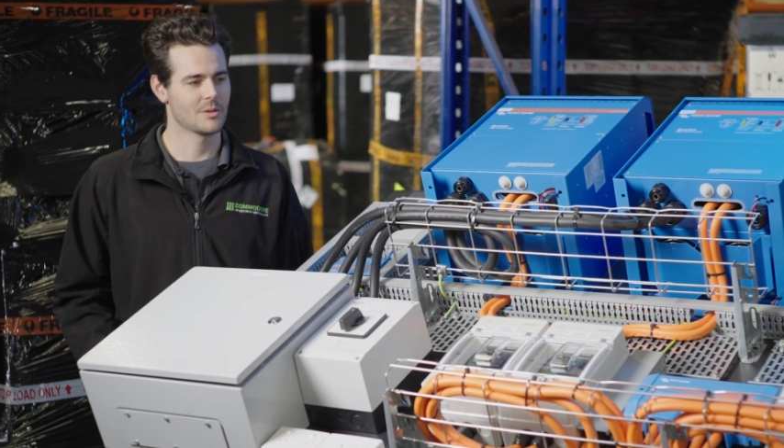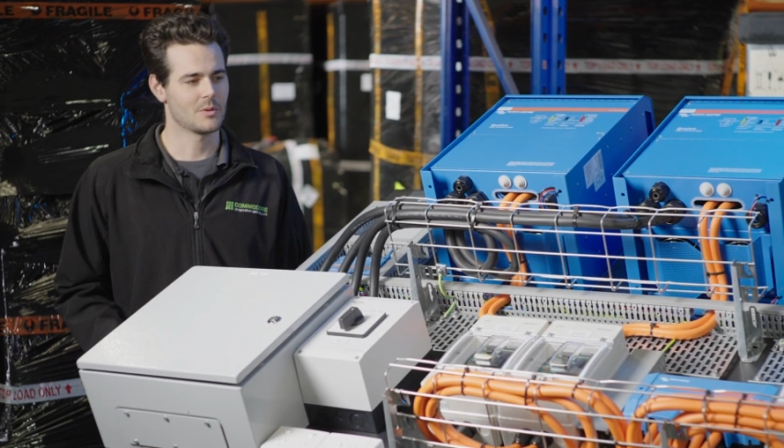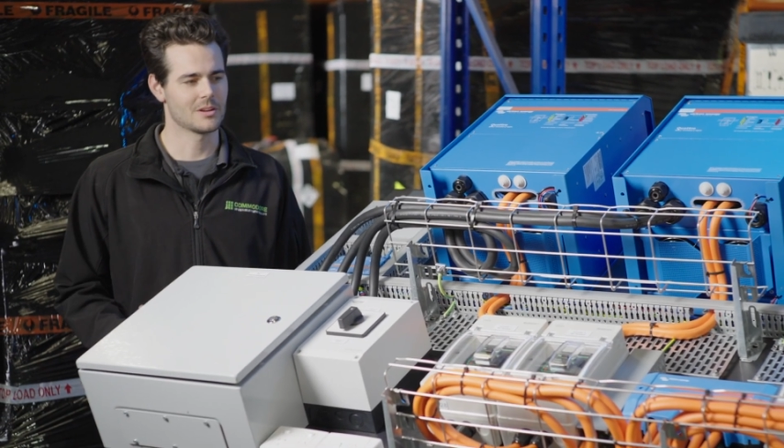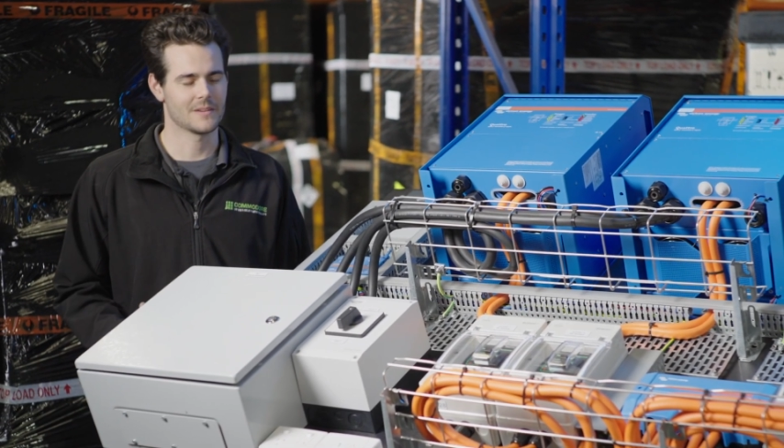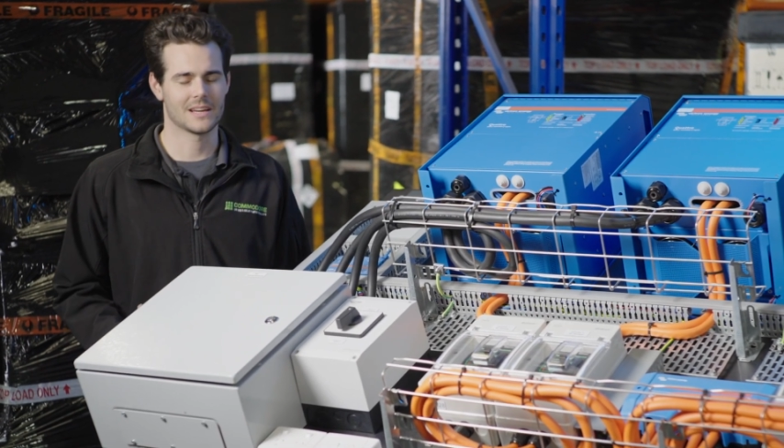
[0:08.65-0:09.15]
one
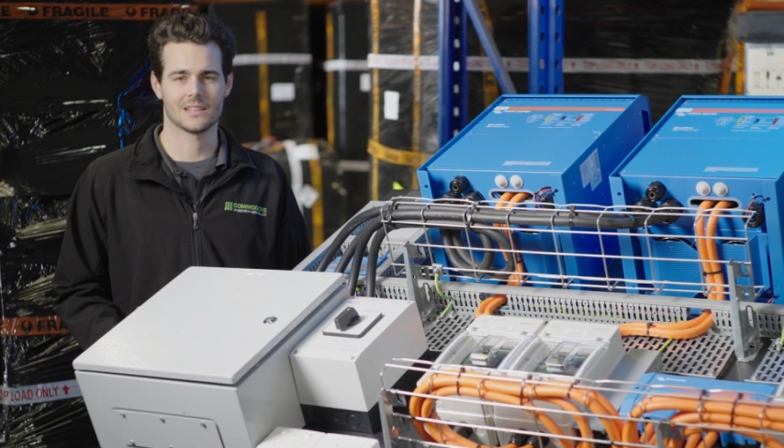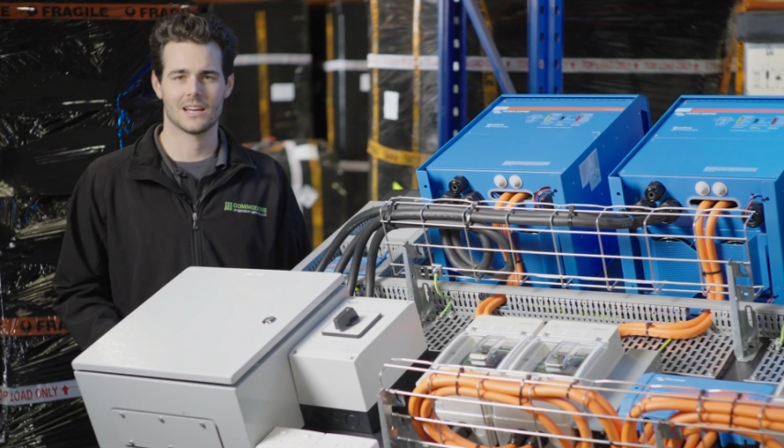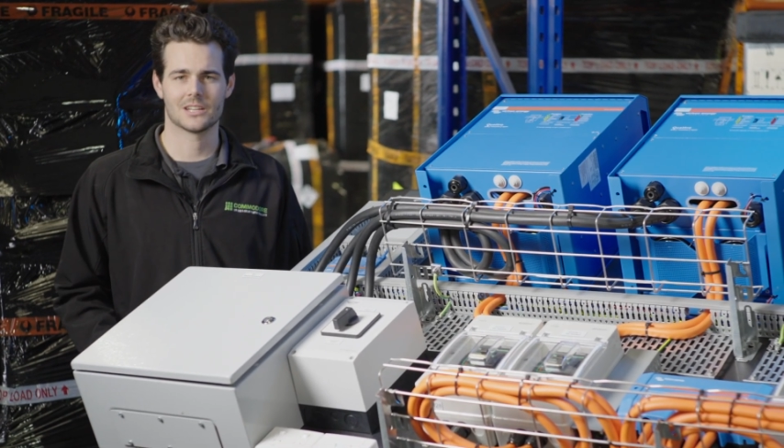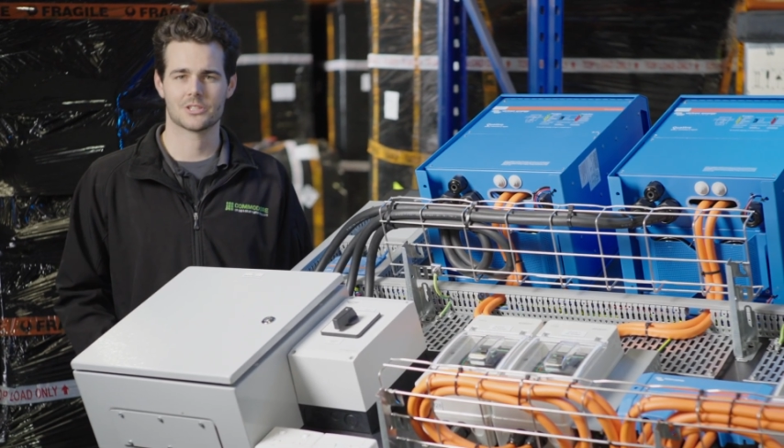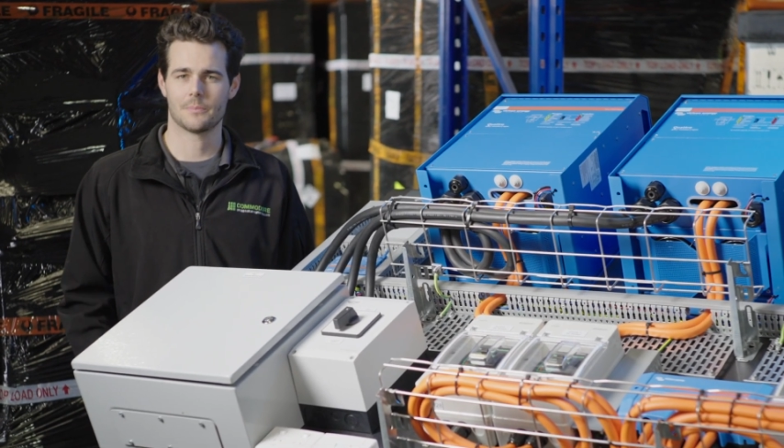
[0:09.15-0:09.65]
of our
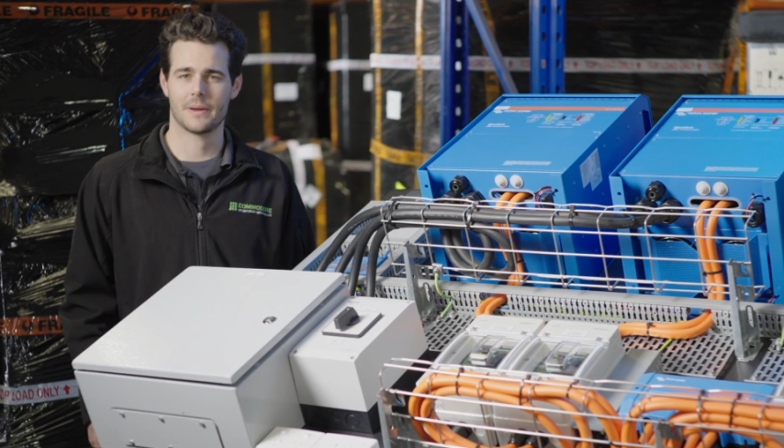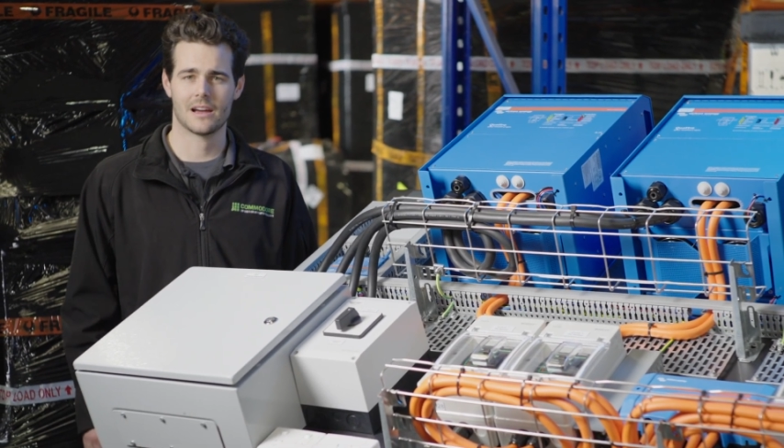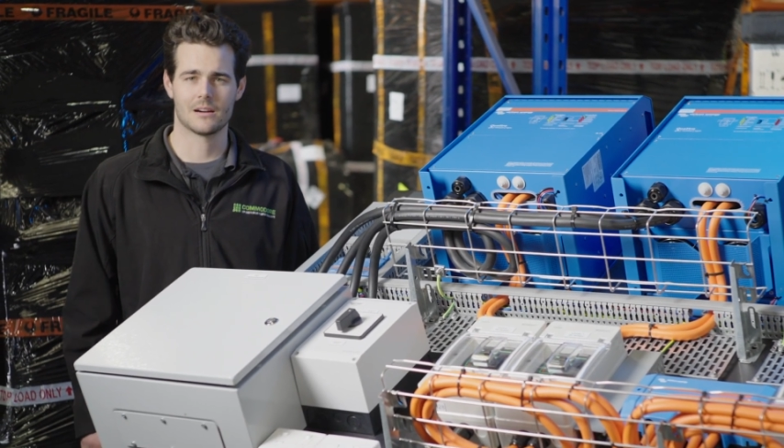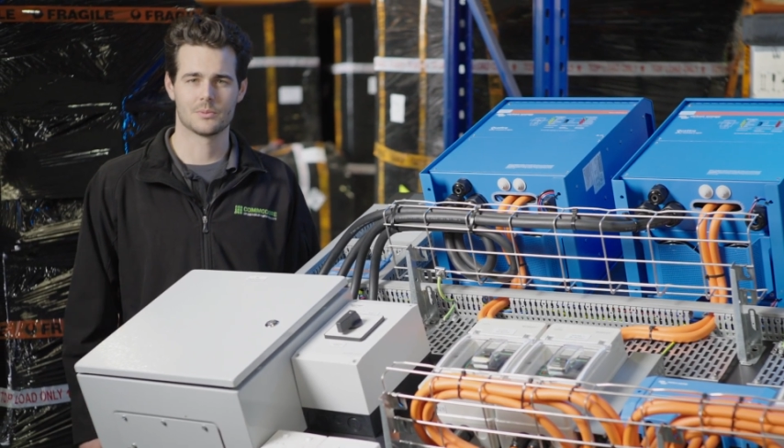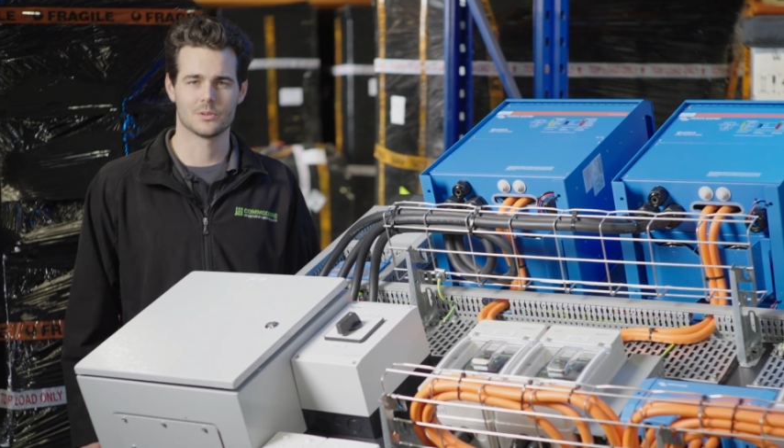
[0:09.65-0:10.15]
larger
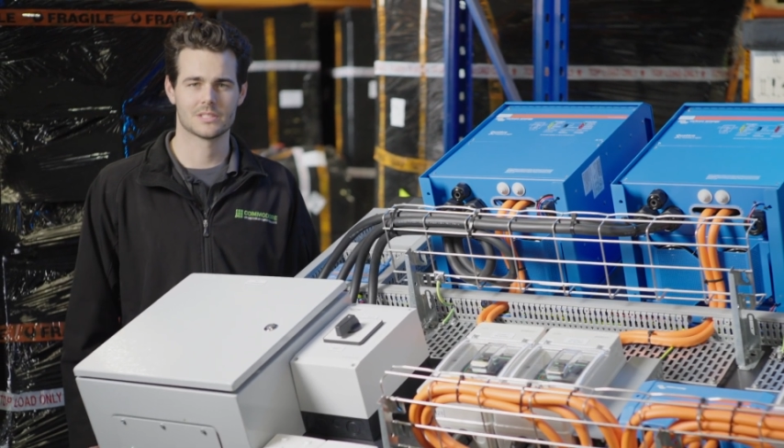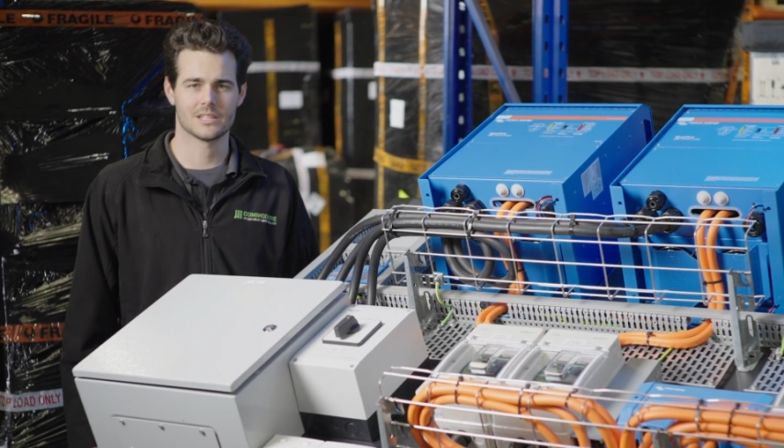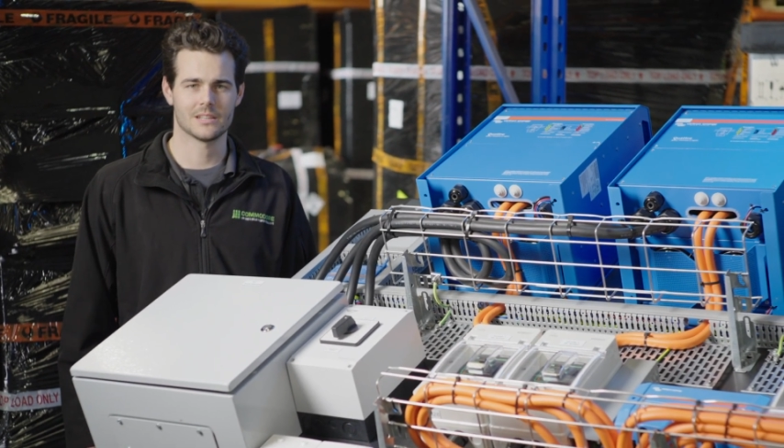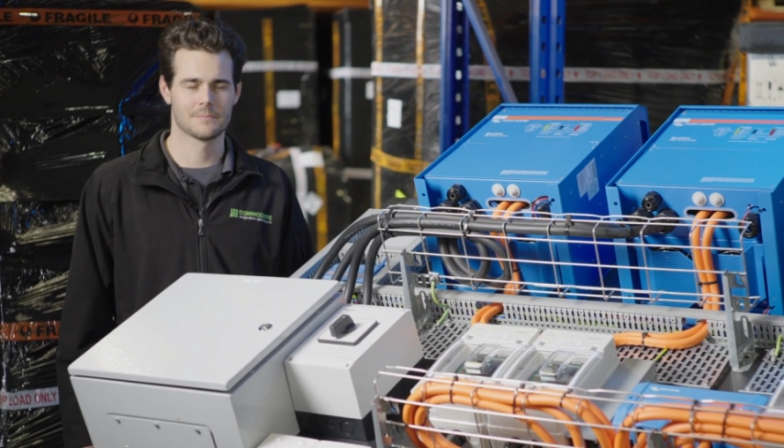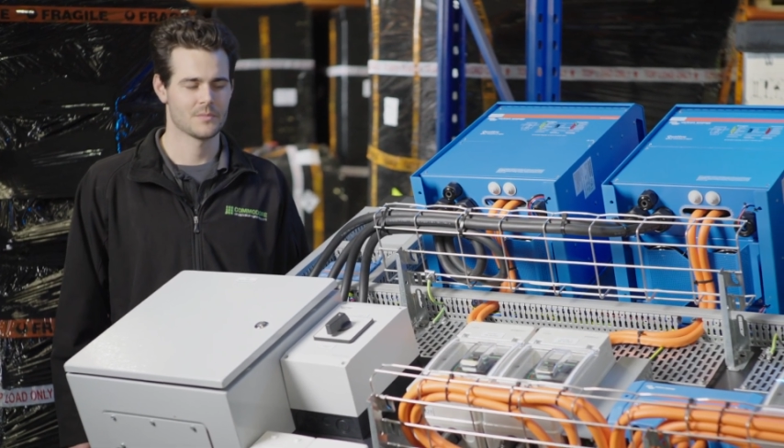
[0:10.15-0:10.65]
power boards here.